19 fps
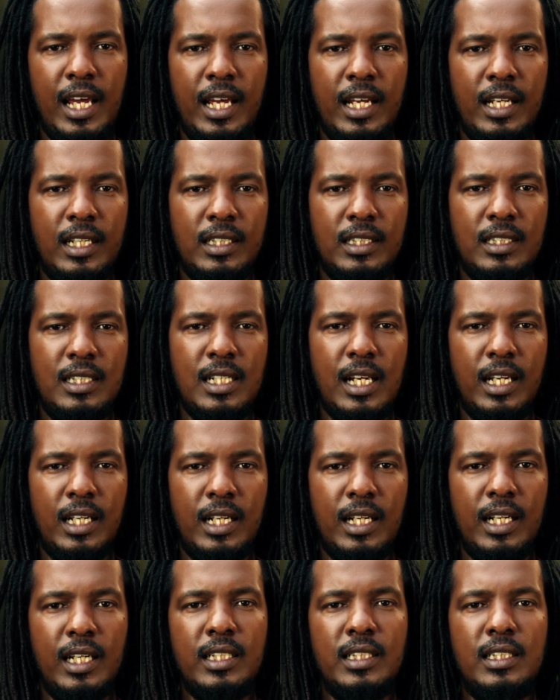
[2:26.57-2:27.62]
and
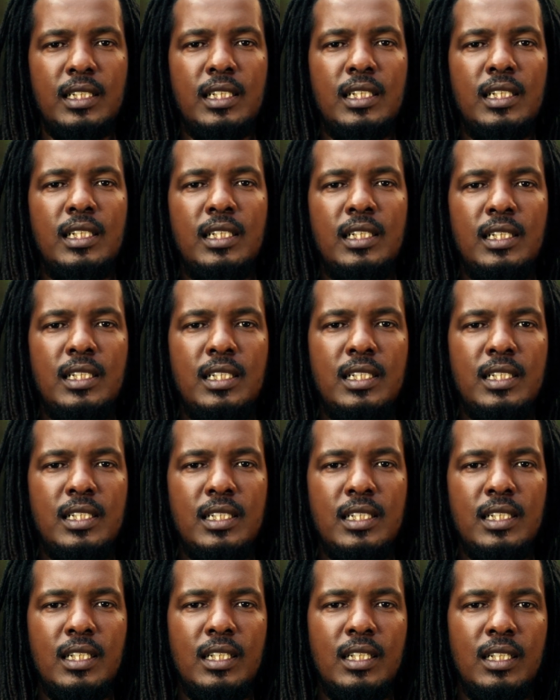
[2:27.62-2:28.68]
directed
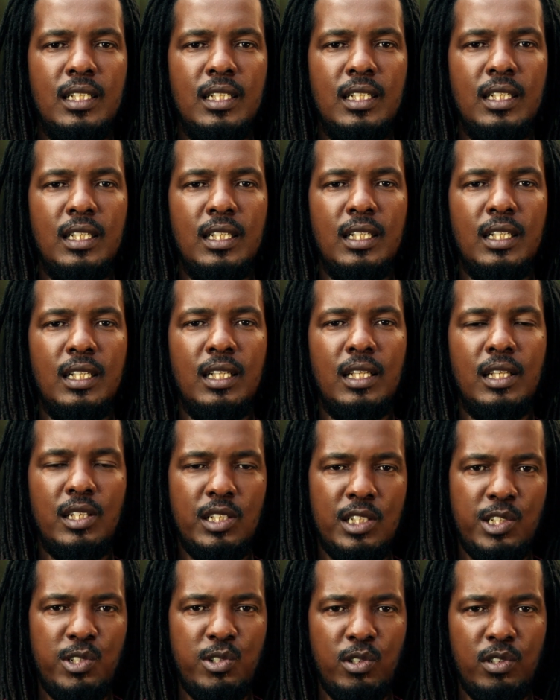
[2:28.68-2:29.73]

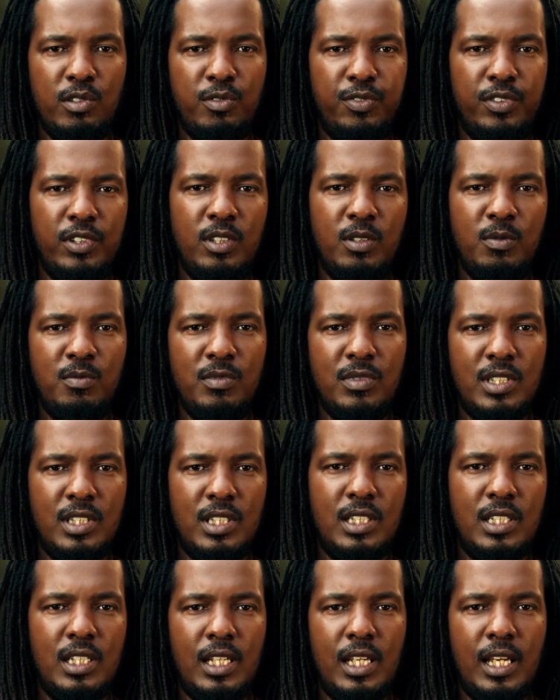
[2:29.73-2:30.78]
3 short
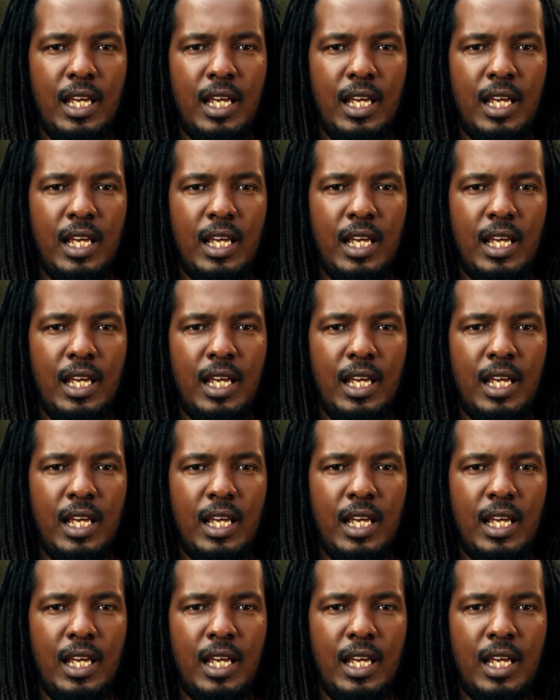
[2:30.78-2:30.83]
films